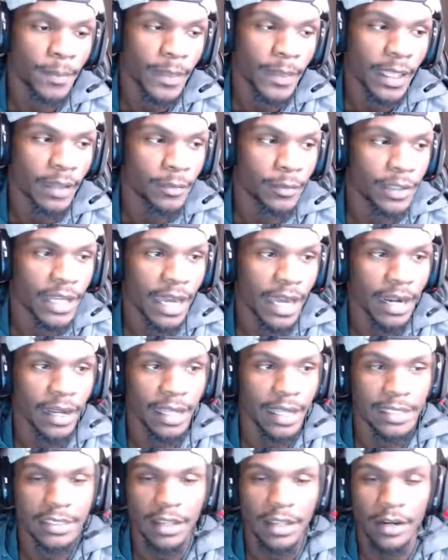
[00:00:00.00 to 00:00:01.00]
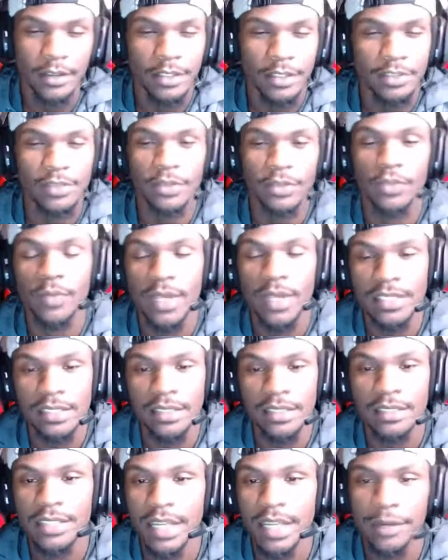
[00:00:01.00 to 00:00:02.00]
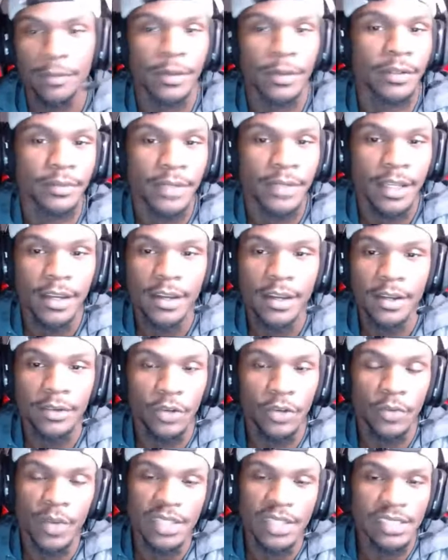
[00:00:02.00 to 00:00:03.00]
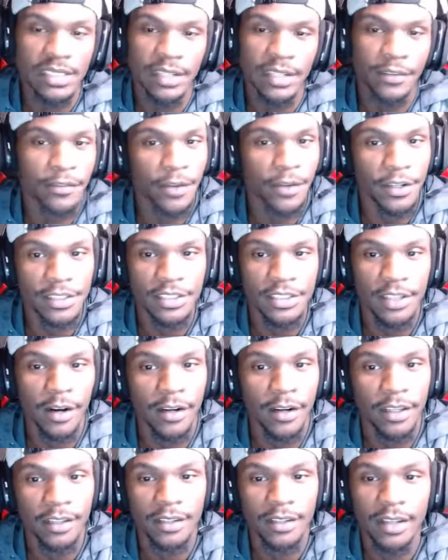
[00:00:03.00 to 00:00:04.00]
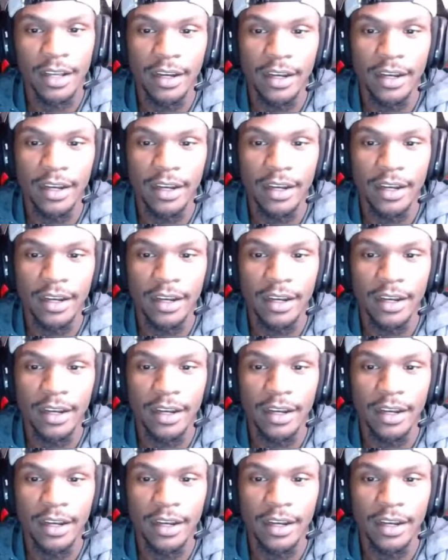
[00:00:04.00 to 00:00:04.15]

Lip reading: And we kind of like started this group message like when group messaging first started.